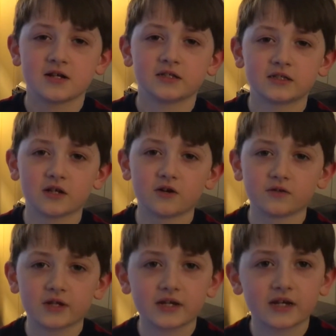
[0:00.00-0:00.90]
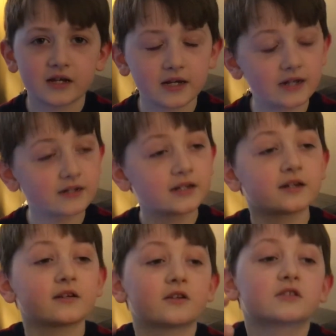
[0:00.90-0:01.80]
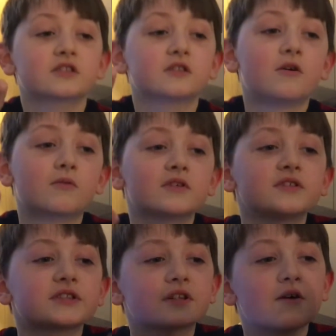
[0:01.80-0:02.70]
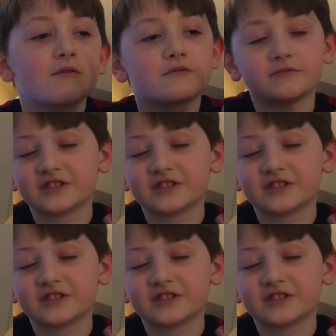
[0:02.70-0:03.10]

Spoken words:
so they get slower and slower.